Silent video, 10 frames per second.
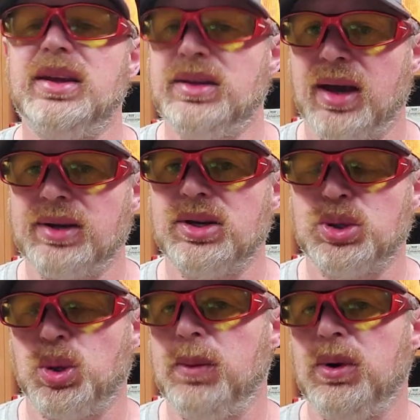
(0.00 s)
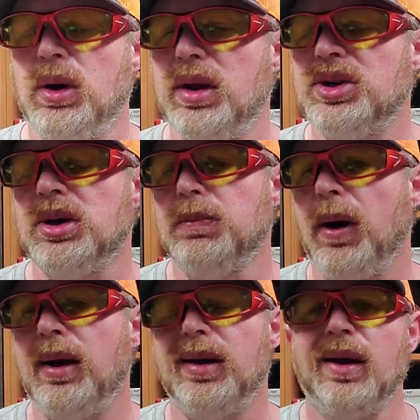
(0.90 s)
the Texas Tribute Edition,
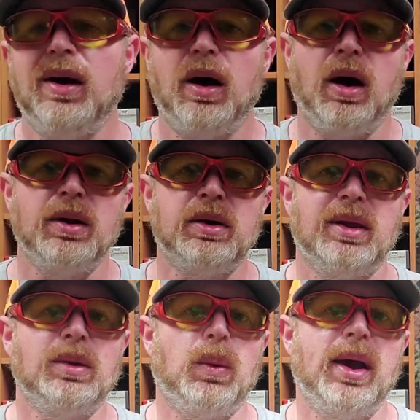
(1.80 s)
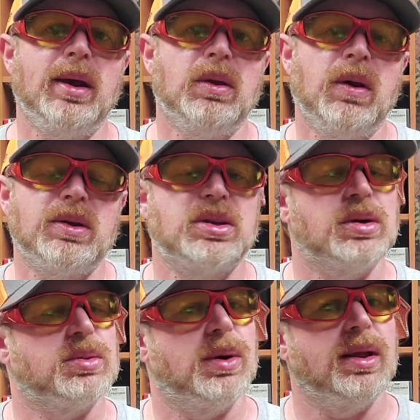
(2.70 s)
but other than the way it looks,
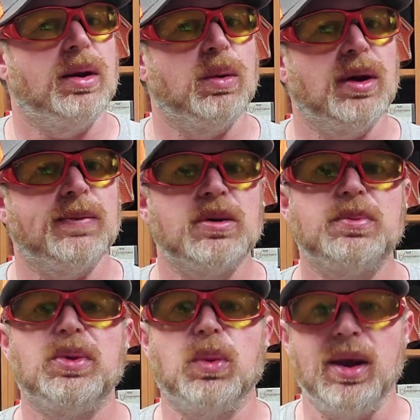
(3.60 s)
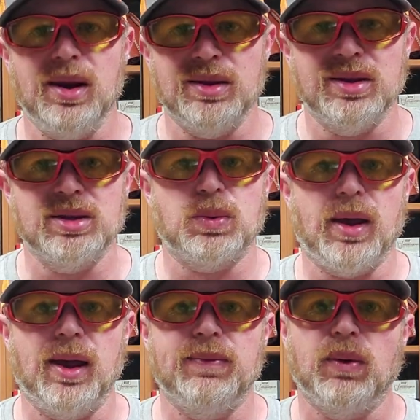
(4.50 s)
there's really no difference between this
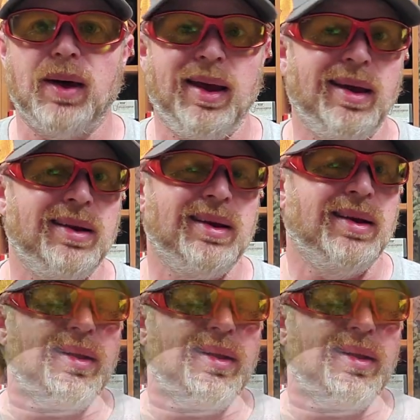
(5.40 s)
rifle and